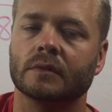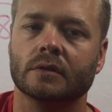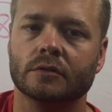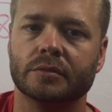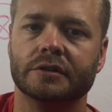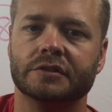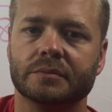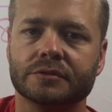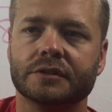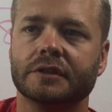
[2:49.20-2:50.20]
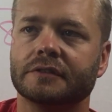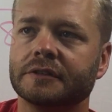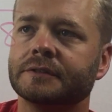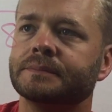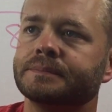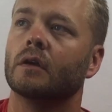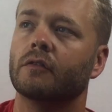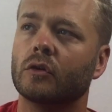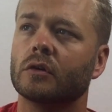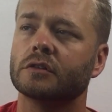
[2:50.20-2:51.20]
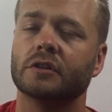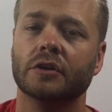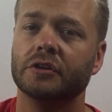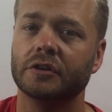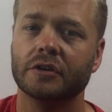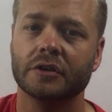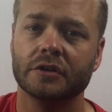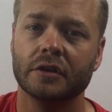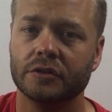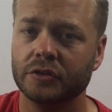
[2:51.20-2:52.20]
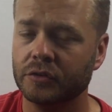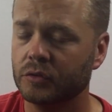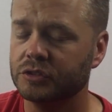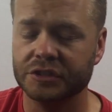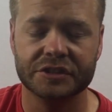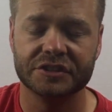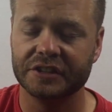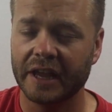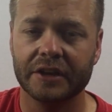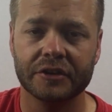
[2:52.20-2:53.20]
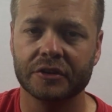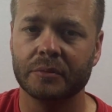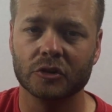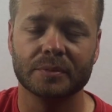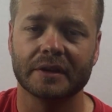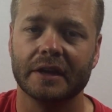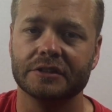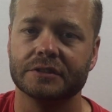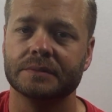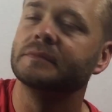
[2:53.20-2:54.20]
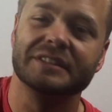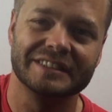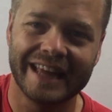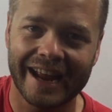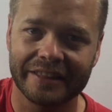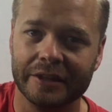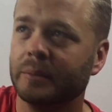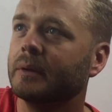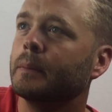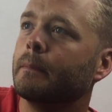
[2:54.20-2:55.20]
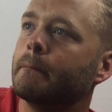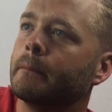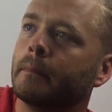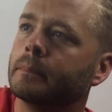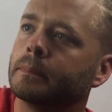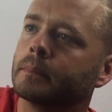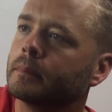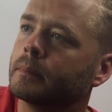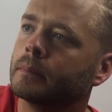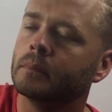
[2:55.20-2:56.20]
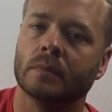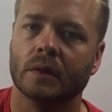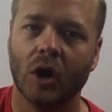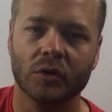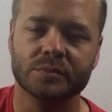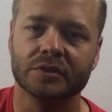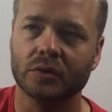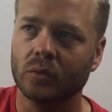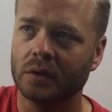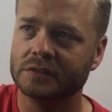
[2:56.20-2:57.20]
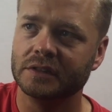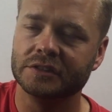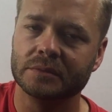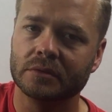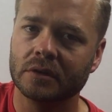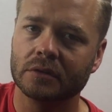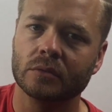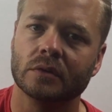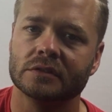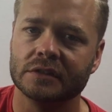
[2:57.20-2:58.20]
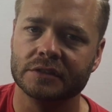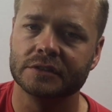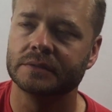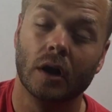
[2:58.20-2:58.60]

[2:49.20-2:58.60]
It's pretty simple stuff, huh? Of course, though, you could do just standard multiplication. Stack them. Always put the ones digit below the ones digit.